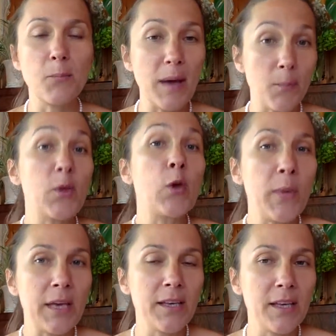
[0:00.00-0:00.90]
you
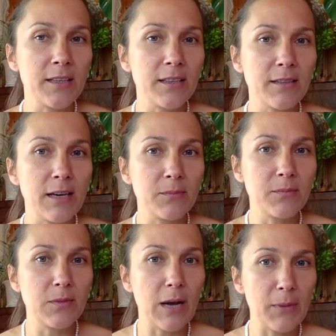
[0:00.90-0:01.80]
may hear that I'm
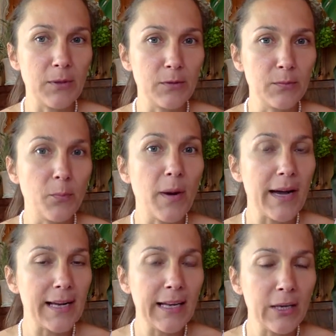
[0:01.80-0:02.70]
double
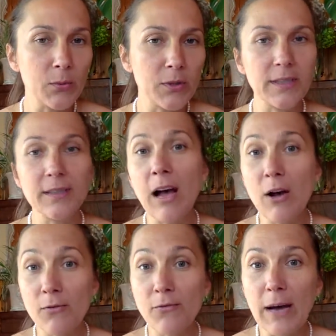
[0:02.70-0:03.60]
bilingual, and
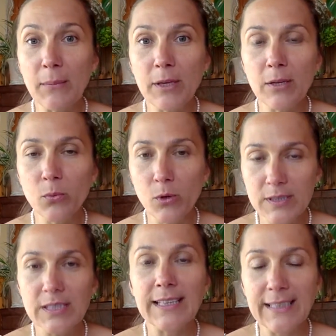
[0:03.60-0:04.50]
our family
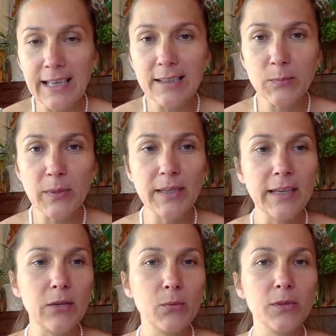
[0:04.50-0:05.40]
was and is
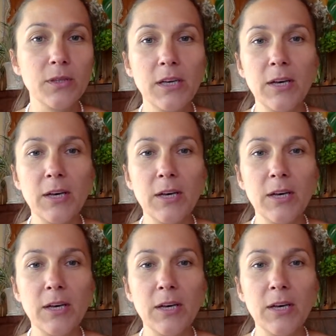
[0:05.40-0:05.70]
bilingual,